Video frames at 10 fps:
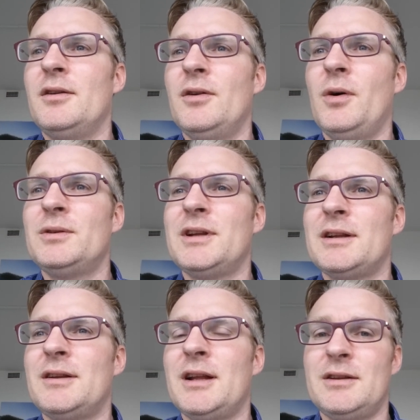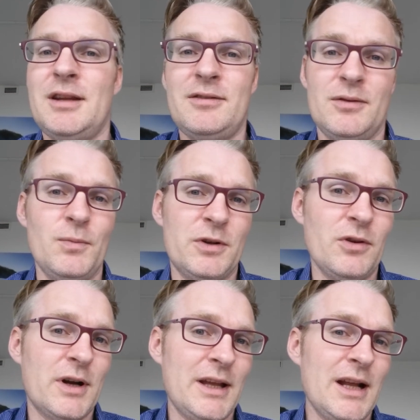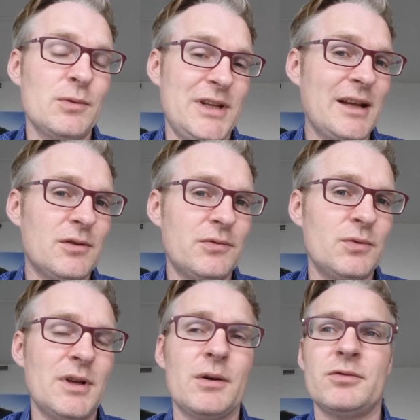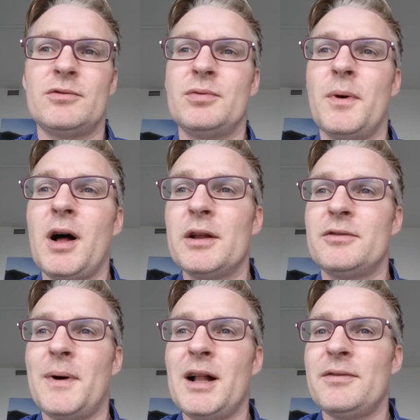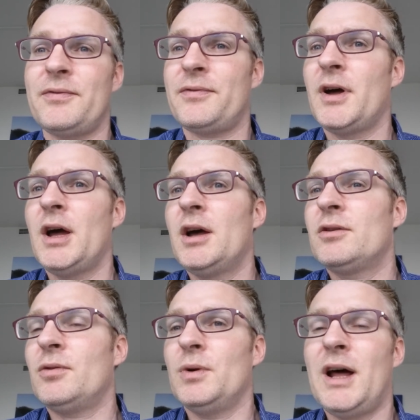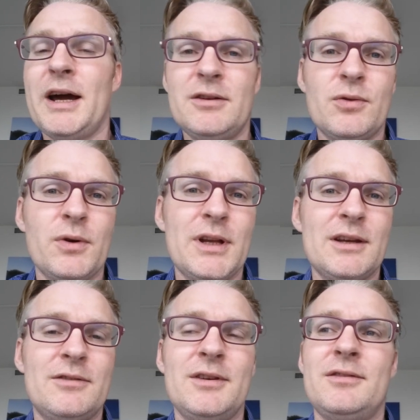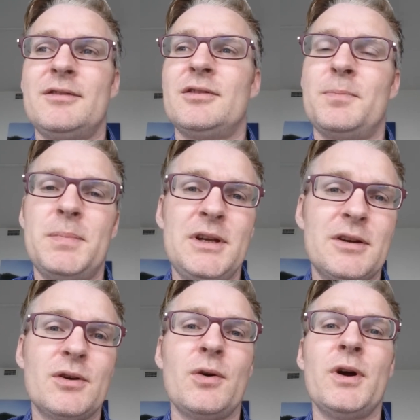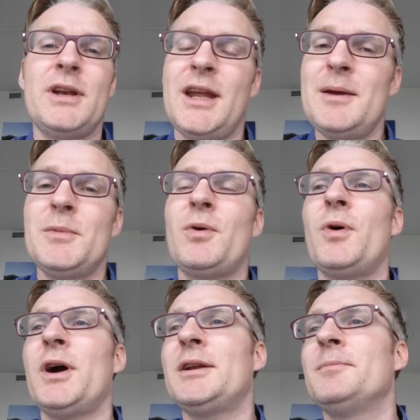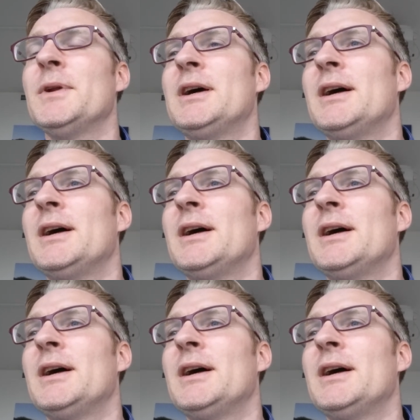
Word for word: note that, that this, we're talking now the end of two thousand twelve, so Litecoin existed, Peercoin, Namecoin,